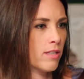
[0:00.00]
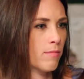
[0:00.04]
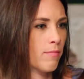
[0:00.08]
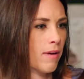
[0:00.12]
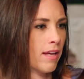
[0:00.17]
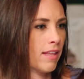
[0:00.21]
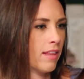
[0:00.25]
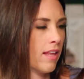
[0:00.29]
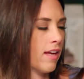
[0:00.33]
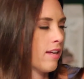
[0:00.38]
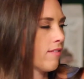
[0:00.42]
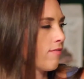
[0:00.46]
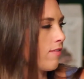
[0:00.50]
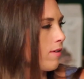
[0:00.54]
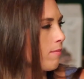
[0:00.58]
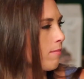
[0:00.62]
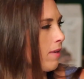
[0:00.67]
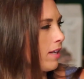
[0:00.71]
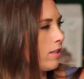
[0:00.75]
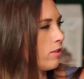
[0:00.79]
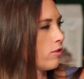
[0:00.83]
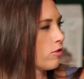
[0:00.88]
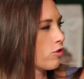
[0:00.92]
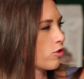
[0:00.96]
to my life and
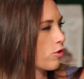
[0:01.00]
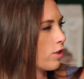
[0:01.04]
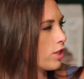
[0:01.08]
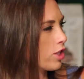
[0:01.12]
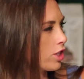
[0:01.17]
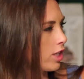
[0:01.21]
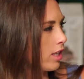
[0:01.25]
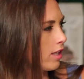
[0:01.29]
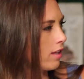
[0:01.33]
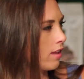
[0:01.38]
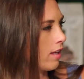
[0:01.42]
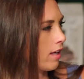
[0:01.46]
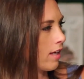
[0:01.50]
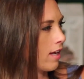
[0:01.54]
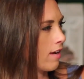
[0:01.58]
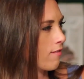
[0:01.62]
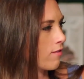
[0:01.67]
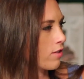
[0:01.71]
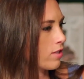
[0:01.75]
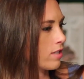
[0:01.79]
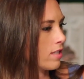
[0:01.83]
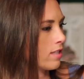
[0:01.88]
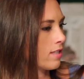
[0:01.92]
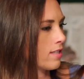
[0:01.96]
my nutrition. Like
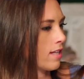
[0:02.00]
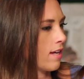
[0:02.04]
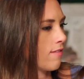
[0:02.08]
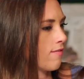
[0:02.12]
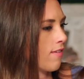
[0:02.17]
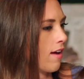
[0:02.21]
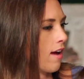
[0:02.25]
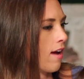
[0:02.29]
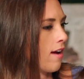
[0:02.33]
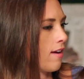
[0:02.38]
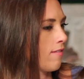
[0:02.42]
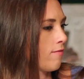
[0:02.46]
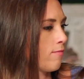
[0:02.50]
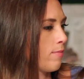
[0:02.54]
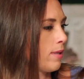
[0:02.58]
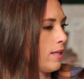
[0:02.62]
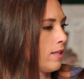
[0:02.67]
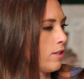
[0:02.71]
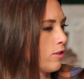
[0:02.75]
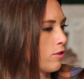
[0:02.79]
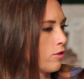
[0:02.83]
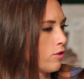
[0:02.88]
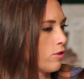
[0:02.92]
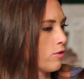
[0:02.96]
ever since I've been
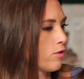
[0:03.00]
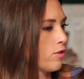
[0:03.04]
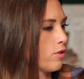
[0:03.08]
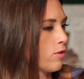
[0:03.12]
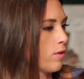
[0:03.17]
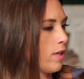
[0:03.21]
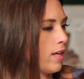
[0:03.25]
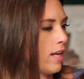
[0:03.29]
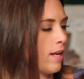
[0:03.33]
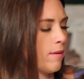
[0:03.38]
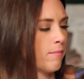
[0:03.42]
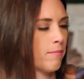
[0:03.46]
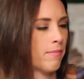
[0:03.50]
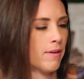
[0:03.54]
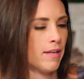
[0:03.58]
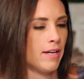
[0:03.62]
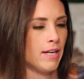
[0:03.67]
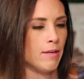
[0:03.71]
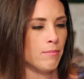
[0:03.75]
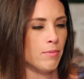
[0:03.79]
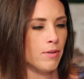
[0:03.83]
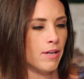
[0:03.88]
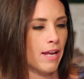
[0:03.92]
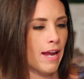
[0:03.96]
introduced to it and been
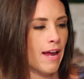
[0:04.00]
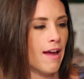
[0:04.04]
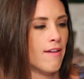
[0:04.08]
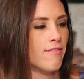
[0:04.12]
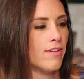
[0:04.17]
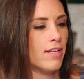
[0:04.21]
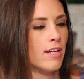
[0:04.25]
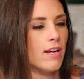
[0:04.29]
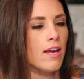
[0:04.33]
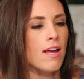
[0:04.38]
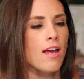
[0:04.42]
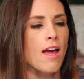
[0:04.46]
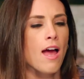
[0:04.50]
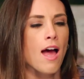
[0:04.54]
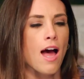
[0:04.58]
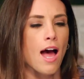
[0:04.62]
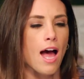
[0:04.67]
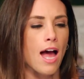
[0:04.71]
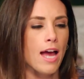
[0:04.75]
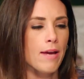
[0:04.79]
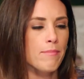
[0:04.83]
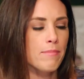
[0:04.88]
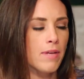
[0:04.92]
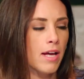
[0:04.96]
able to have it.
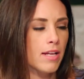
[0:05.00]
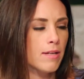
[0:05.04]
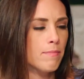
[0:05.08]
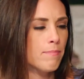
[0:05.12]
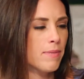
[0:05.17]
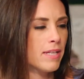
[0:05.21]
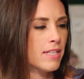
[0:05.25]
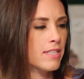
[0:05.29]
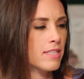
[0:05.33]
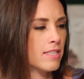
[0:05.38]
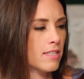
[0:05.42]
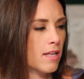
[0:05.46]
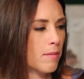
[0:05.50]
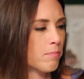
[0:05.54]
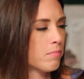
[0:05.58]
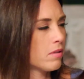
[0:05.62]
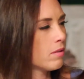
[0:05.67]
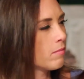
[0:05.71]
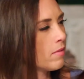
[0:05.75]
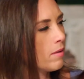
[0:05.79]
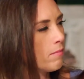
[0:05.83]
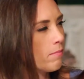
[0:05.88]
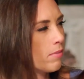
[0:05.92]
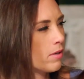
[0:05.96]
I'm not a big
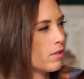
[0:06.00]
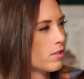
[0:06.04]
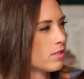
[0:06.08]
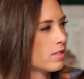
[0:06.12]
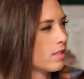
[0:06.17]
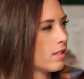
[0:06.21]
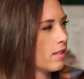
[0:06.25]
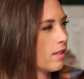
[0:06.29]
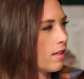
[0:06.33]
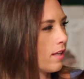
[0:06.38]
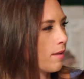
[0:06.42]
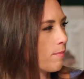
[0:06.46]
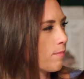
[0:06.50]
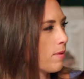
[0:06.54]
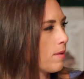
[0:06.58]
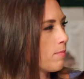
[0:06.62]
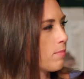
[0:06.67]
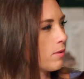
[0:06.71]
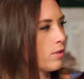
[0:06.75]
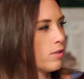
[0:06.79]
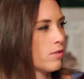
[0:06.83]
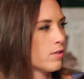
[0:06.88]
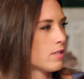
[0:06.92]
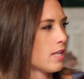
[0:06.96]
supplement person. Like
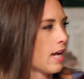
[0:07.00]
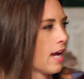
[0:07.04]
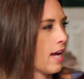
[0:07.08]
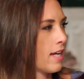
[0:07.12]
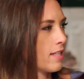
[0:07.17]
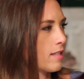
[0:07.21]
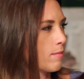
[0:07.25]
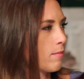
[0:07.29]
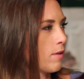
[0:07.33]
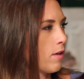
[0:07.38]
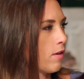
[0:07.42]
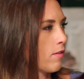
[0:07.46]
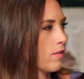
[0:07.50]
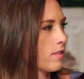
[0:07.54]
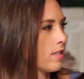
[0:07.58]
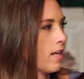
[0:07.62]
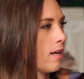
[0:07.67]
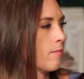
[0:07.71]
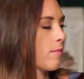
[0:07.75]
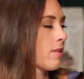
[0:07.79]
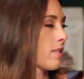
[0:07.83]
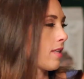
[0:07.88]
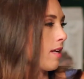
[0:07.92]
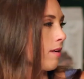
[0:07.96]
people used to ask me all the
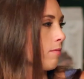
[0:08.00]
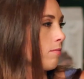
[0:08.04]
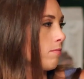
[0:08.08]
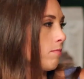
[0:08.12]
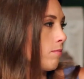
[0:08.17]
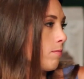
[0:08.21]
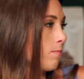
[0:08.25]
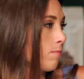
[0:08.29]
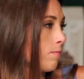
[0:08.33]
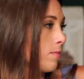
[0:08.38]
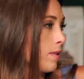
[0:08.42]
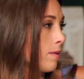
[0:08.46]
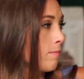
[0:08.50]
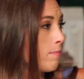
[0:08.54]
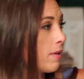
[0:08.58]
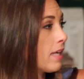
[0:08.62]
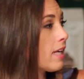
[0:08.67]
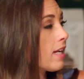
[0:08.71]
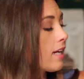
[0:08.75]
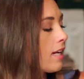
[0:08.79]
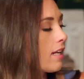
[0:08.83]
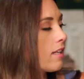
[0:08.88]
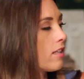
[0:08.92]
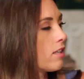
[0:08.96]
time because I
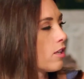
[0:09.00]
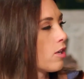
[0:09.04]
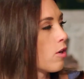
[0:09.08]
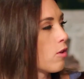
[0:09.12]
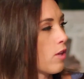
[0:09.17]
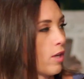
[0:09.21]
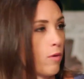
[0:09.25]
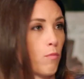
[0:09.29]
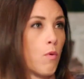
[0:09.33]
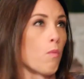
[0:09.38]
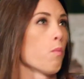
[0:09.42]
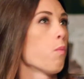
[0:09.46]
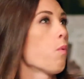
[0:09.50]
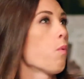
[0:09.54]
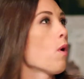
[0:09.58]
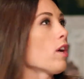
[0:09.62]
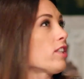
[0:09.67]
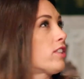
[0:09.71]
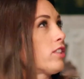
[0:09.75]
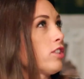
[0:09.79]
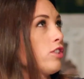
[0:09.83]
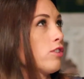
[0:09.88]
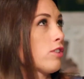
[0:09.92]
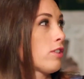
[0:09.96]
competed, like, well,
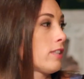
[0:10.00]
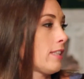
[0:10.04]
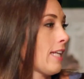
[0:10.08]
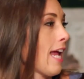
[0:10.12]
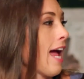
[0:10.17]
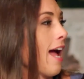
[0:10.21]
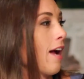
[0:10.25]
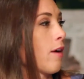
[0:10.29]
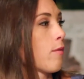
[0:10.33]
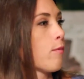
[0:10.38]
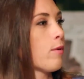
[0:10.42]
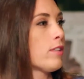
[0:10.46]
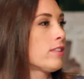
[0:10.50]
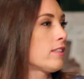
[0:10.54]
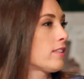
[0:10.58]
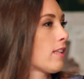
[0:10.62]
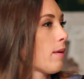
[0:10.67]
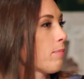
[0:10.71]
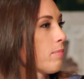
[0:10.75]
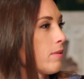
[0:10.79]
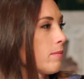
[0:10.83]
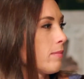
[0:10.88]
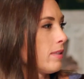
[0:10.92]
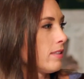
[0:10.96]
what's your stack? What
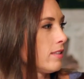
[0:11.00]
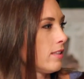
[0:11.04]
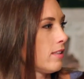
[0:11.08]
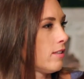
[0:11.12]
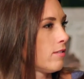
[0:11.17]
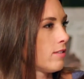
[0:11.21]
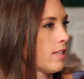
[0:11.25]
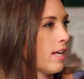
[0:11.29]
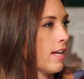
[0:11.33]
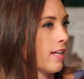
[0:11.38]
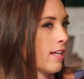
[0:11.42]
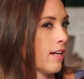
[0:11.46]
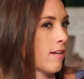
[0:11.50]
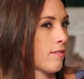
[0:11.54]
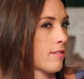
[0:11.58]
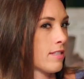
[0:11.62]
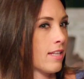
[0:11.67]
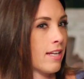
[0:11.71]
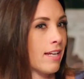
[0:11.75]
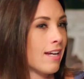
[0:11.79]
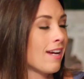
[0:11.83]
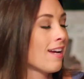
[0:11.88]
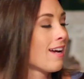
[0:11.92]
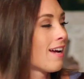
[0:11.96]
supplements do you take? And I was
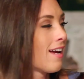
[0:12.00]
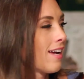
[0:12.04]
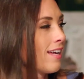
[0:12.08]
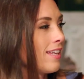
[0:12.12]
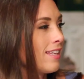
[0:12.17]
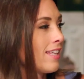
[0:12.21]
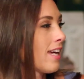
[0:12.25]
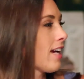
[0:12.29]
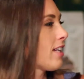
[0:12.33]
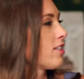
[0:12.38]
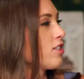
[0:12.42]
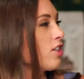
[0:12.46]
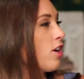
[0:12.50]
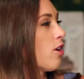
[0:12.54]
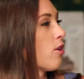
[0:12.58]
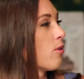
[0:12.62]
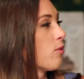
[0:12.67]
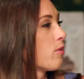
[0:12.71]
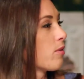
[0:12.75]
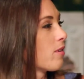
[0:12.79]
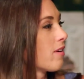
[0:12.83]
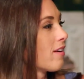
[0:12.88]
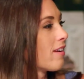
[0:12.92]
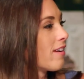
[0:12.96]
like, yeah, I
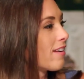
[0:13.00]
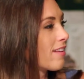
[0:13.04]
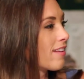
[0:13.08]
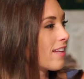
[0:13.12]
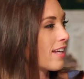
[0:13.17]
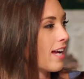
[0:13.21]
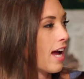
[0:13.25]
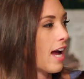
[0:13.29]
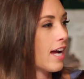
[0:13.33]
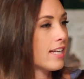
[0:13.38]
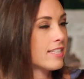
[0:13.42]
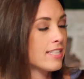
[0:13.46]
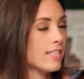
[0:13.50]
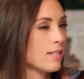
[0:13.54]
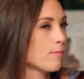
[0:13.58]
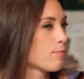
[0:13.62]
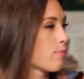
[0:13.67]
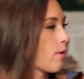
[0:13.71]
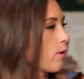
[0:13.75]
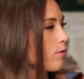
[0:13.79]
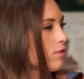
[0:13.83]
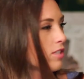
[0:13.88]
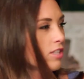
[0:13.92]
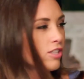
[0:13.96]
don't. Like I did a
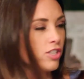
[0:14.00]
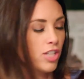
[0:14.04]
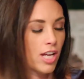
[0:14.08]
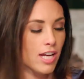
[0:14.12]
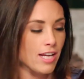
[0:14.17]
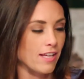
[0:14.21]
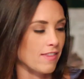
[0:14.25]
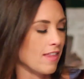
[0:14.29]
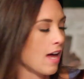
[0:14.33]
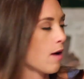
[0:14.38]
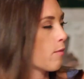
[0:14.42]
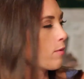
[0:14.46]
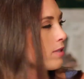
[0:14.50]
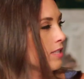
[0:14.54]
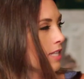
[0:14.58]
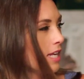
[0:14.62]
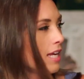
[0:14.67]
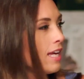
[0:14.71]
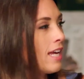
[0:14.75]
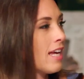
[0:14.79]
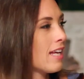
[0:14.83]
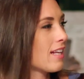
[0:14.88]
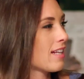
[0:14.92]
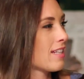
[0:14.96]
protein shake and that was
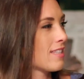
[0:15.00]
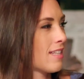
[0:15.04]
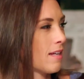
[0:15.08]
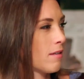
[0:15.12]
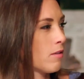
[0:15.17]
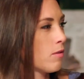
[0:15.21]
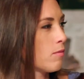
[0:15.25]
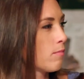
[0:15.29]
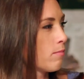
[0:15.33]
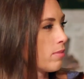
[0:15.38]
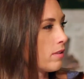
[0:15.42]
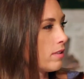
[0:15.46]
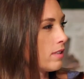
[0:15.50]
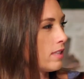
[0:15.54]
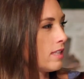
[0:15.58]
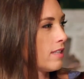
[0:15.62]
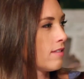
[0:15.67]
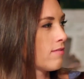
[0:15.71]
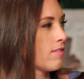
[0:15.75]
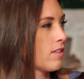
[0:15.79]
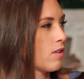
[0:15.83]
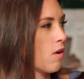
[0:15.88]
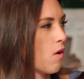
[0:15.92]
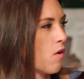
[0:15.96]
it because I don't
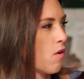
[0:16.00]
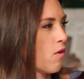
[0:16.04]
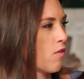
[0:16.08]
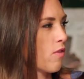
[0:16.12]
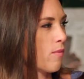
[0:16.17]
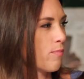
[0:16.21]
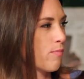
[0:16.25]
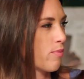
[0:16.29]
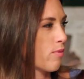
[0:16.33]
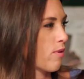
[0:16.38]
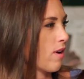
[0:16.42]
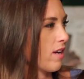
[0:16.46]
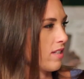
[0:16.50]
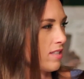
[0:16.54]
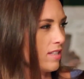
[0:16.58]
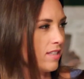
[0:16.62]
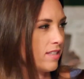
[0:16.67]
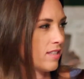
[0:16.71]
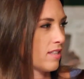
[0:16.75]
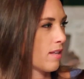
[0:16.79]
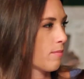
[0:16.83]
believe in all the processed